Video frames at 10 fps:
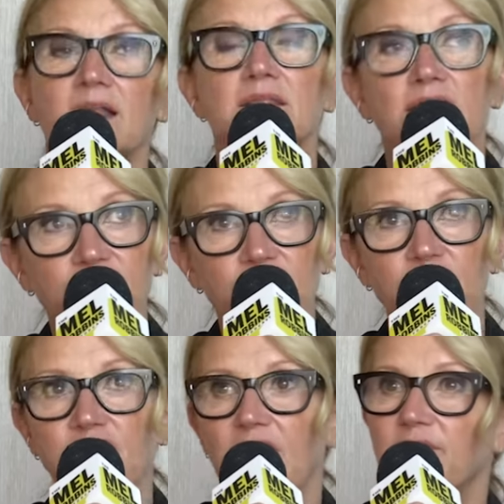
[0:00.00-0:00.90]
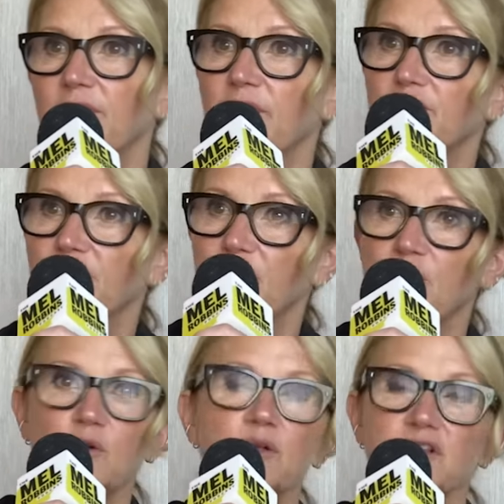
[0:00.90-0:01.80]
Let's just say, for those of you
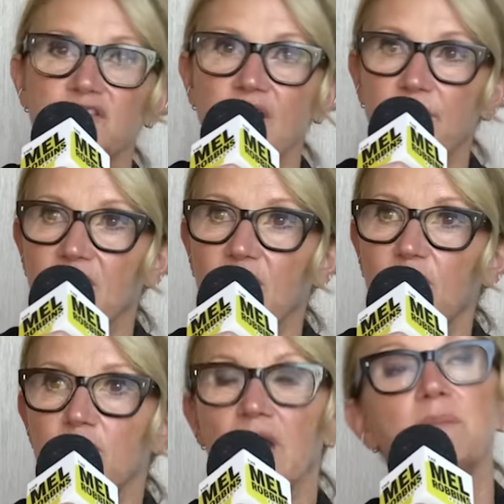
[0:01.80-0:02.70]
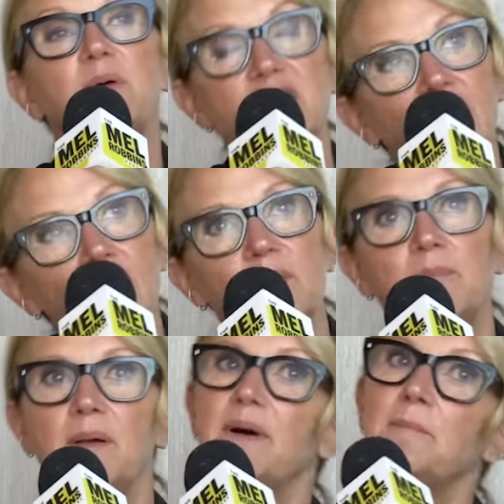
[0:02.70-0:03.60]
that are really skeptical and you're like, but yeah,
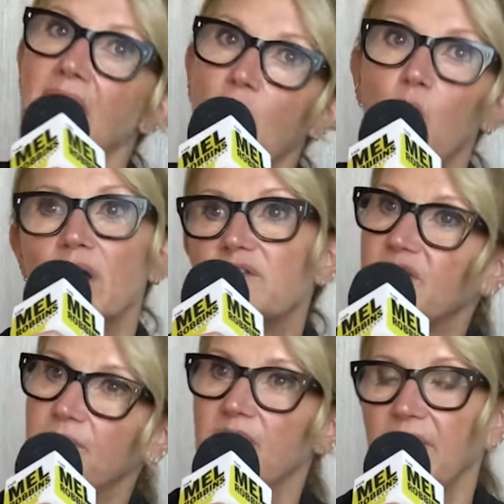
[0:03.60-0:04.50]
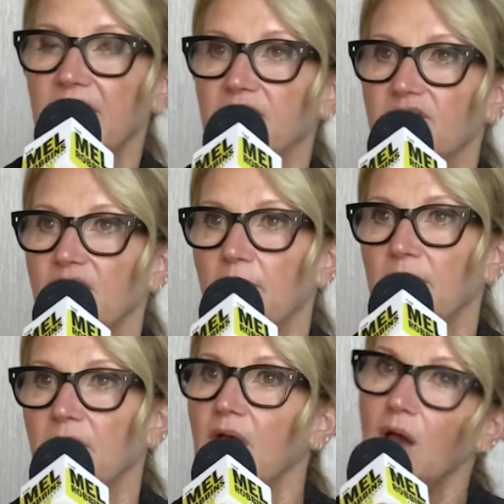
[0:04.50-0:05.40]
but Mel, what if something bad does
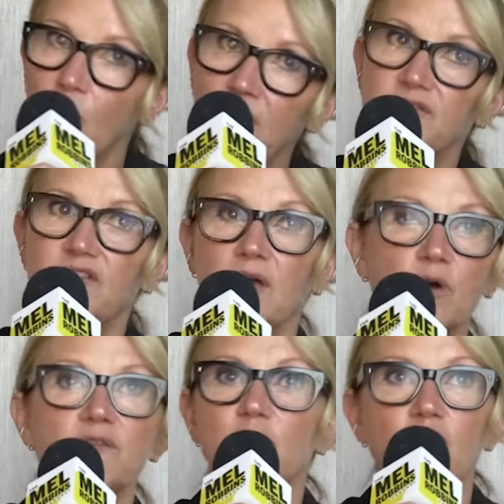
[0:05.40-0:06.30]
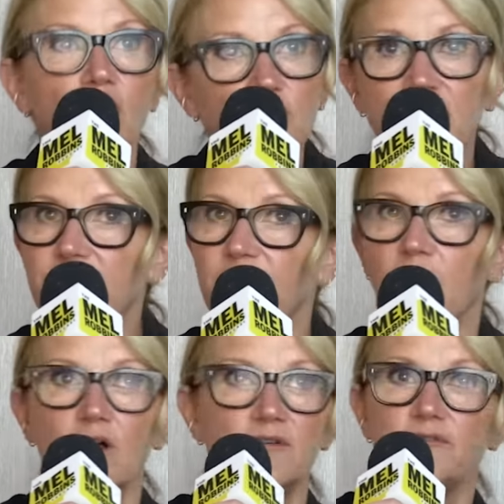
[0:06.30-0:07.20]
happen? What if your daughter did
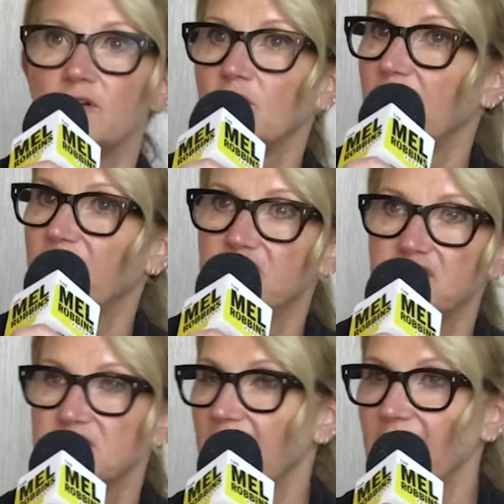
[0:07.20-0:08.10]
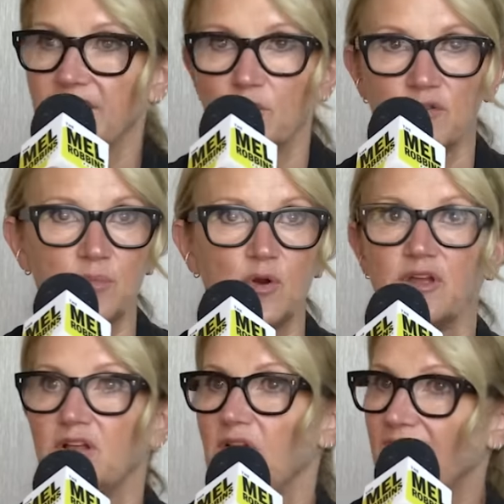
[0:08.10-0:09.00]
fall off of a cliff and she's laying there with a
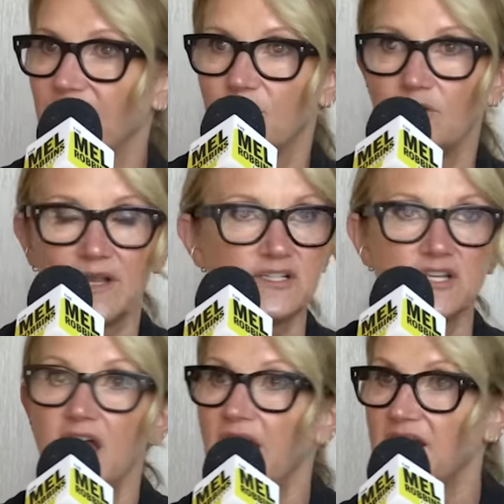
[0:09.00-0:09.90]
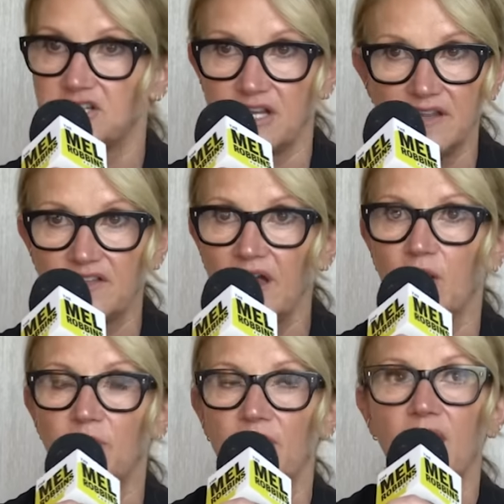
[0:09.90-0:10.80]
broken clavicle and she needs
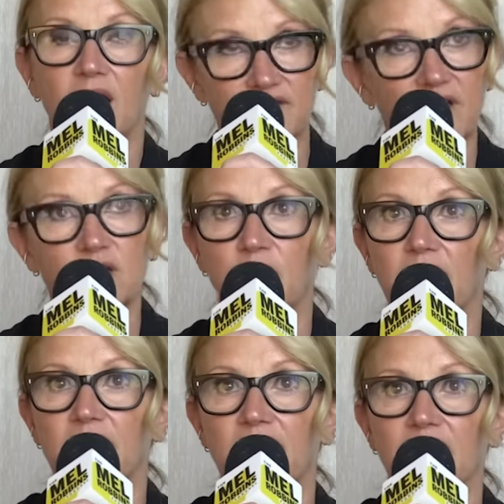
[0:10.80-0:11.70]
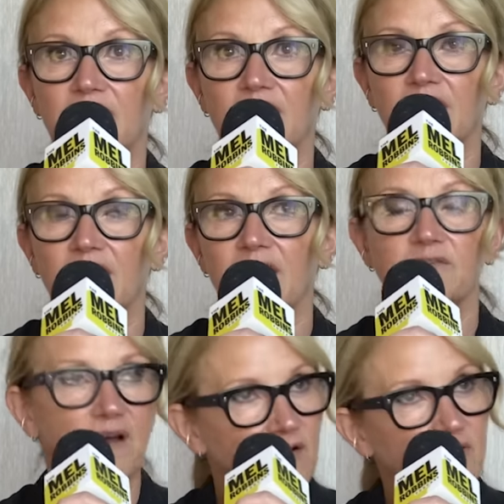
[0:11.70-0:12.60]
help? I'll tell you what,
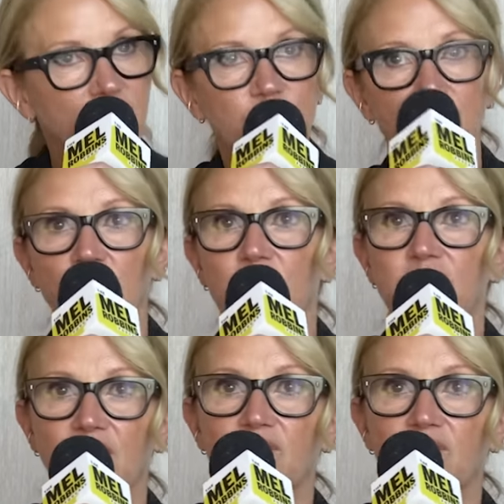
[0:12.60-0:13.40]
if I don't hear from her in